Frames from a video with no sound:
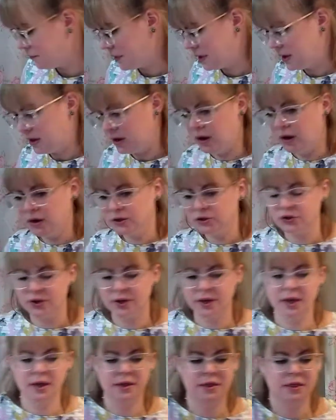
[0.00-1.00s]
Gosh, I
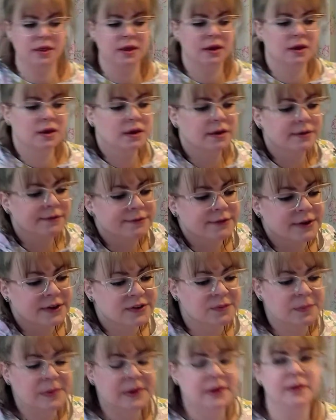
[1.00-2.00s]
can't think of,
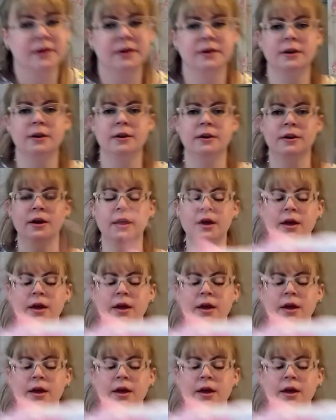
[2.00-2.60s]
it's been